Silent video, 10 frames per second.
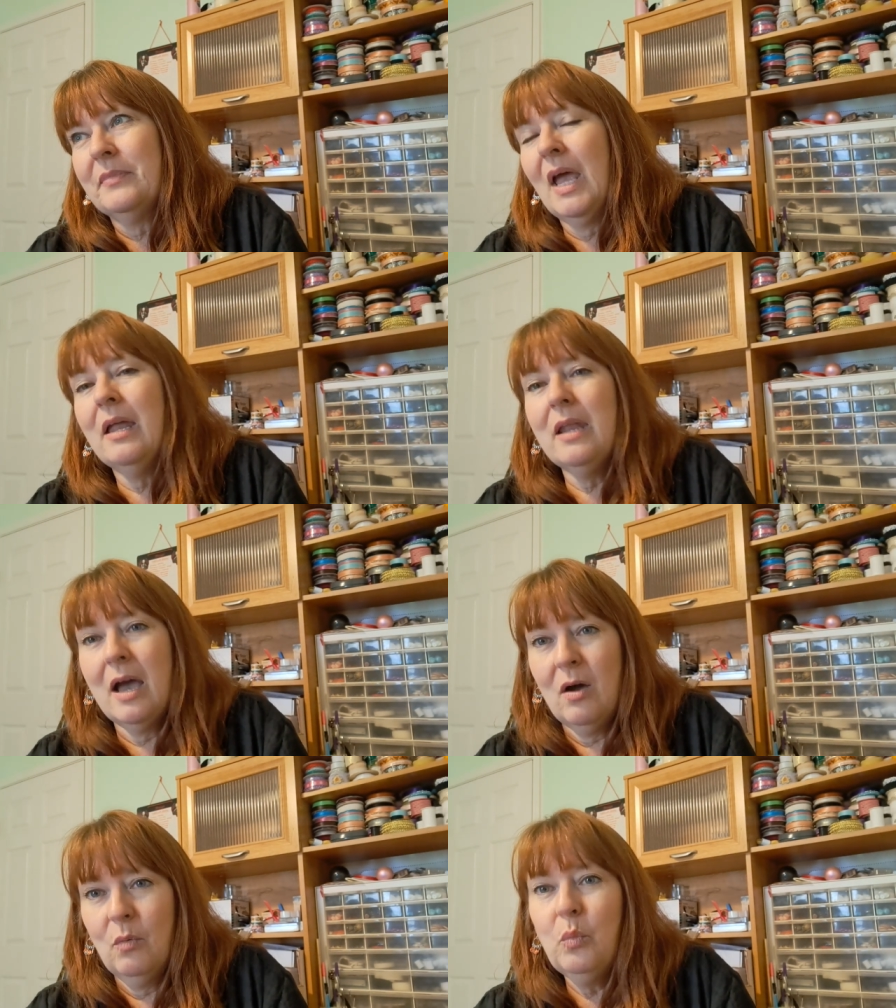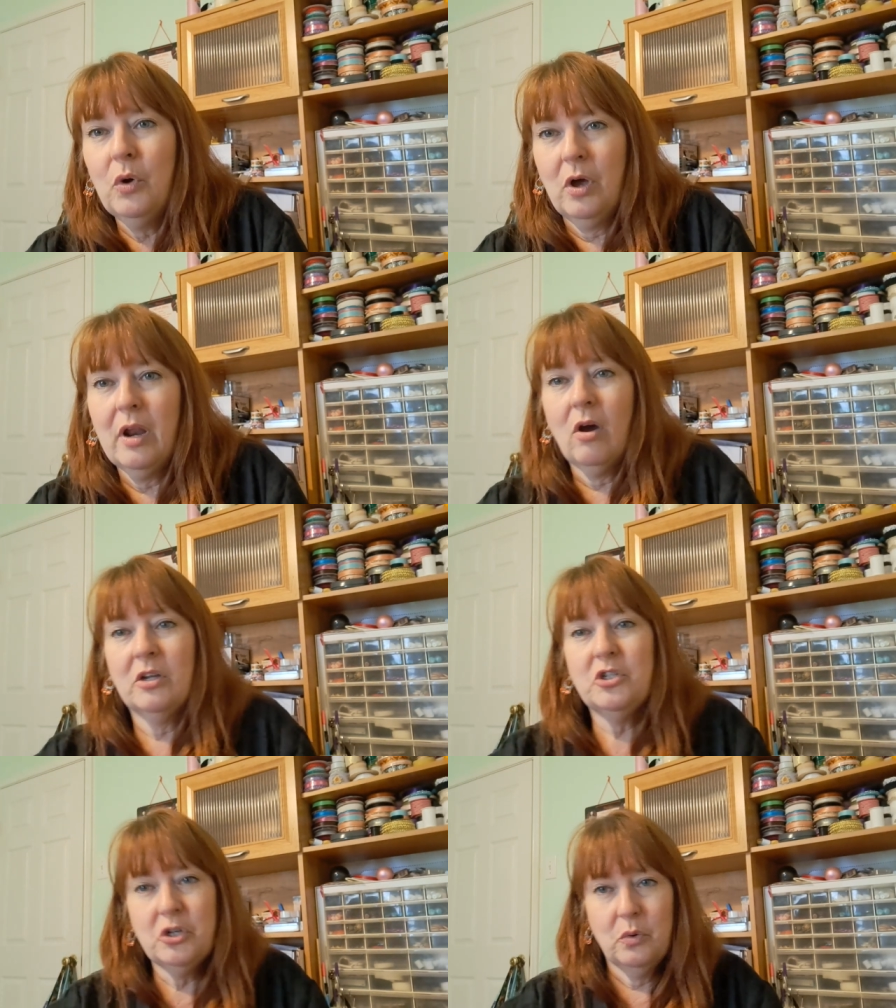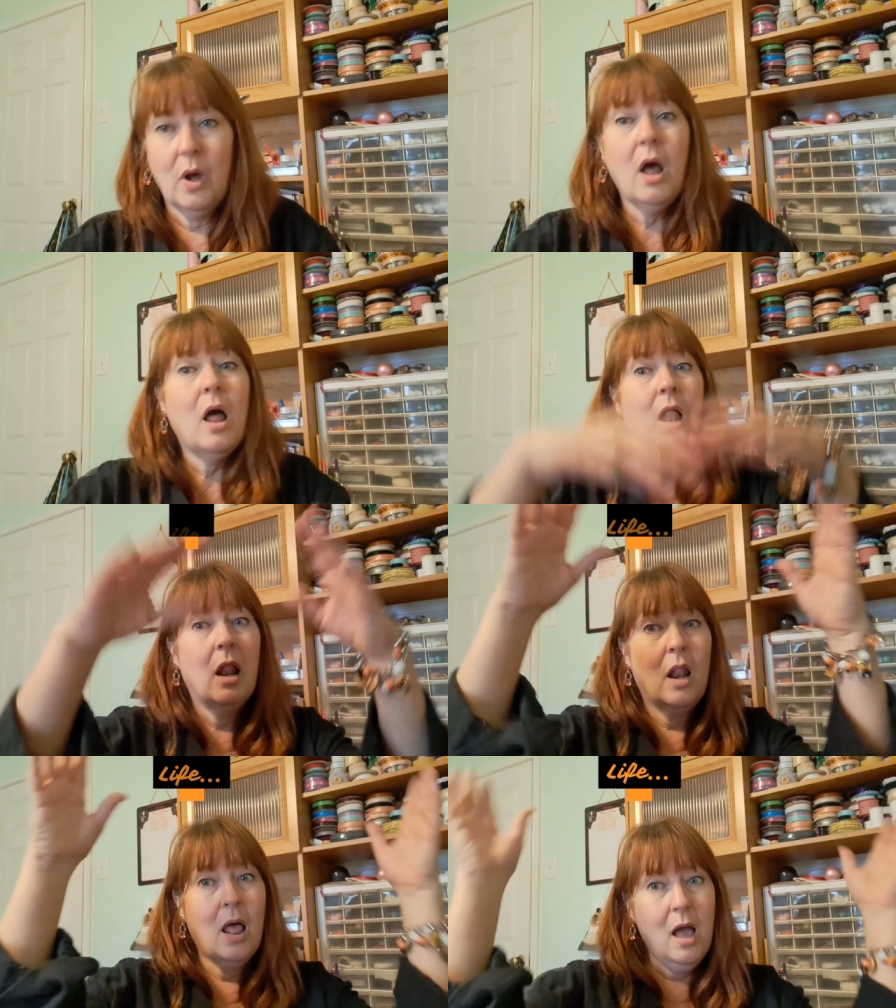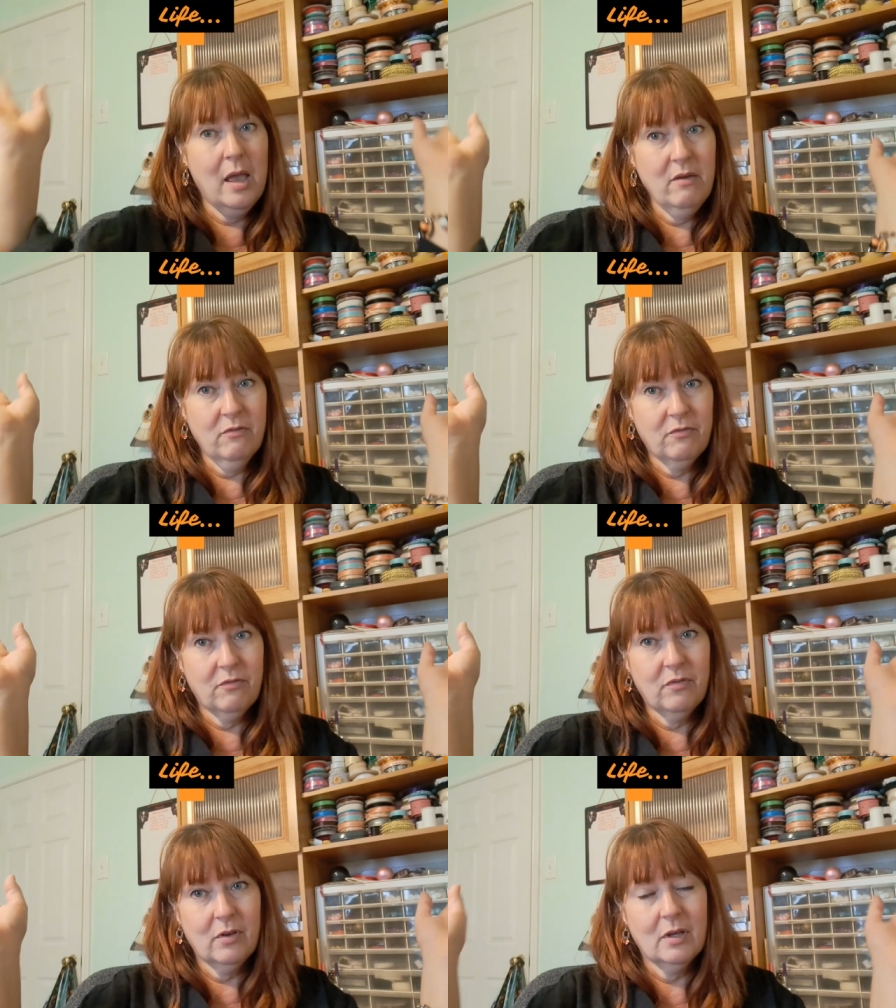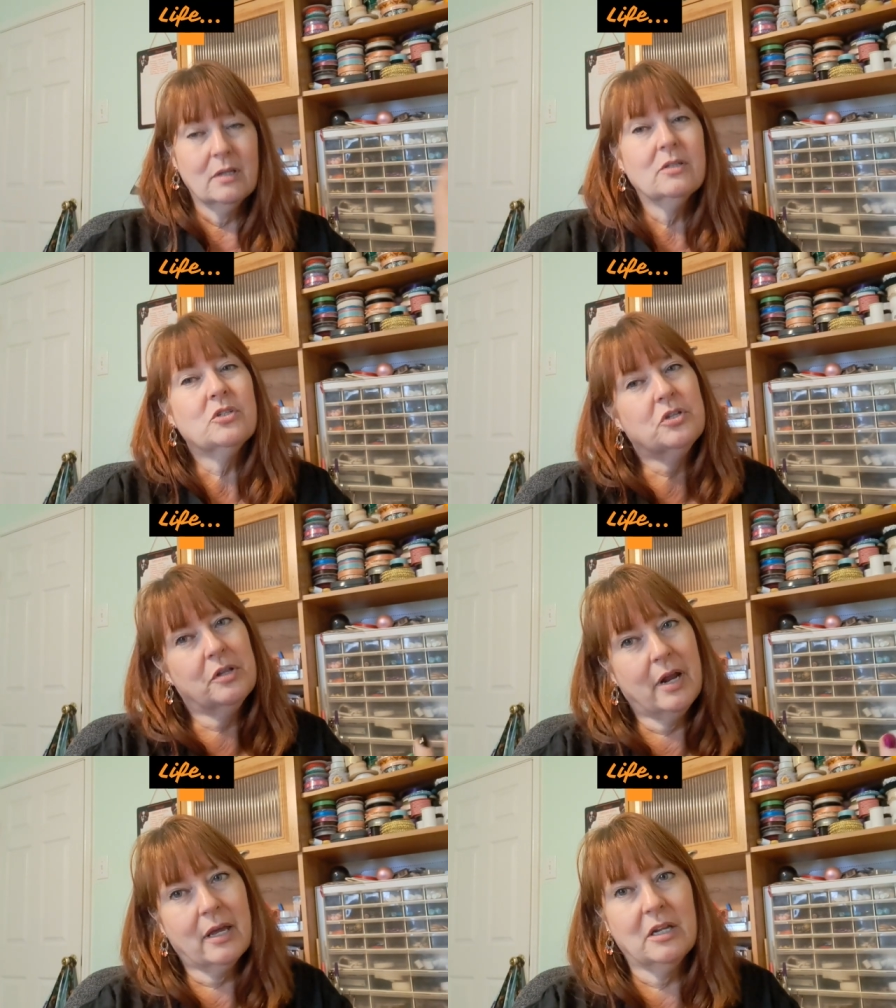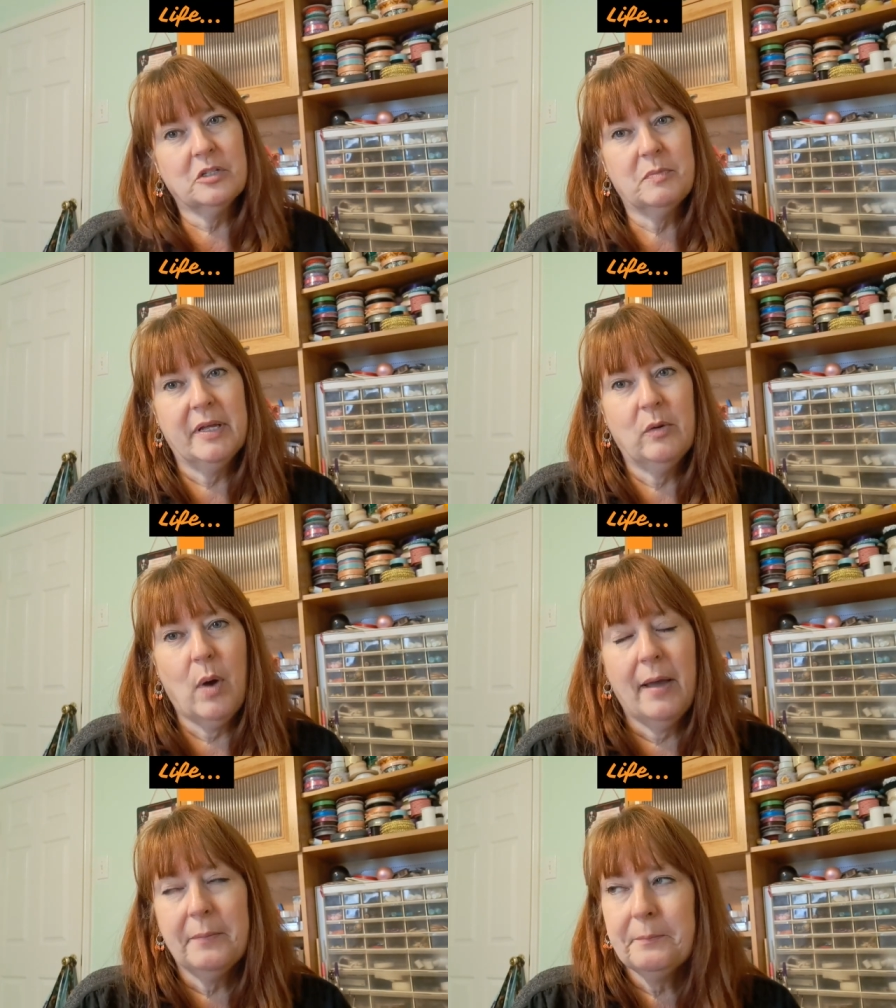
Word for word: and now we'll get on to life so that I can explain why.